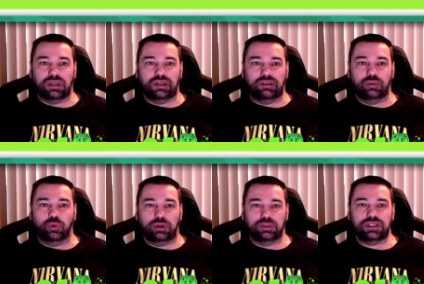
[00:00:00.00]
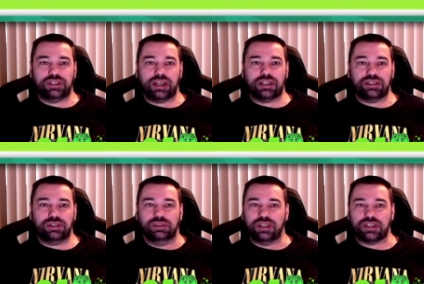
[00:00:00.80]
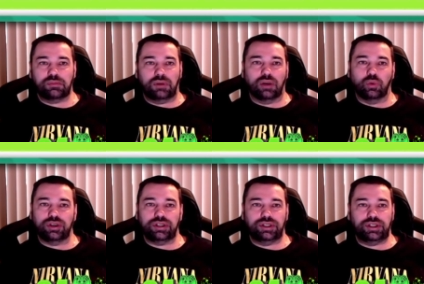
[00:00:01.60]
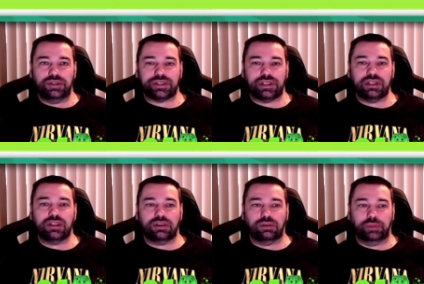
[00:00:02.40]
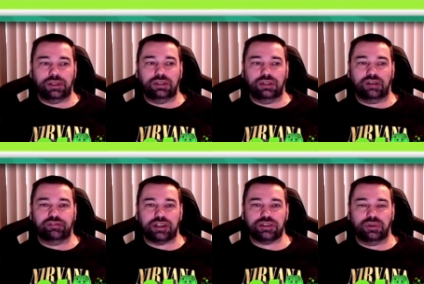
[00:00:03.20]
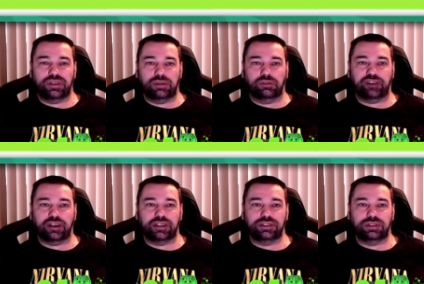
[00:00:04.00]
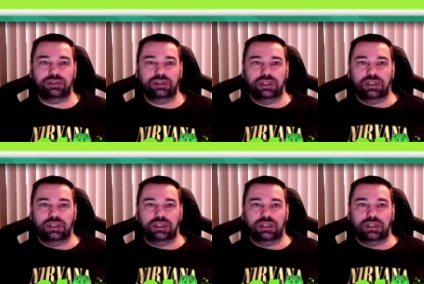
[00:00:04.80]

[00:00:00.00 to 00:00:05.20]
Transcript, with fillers: will detect you. Doesn't matter what you're using, they will be eventually they will find you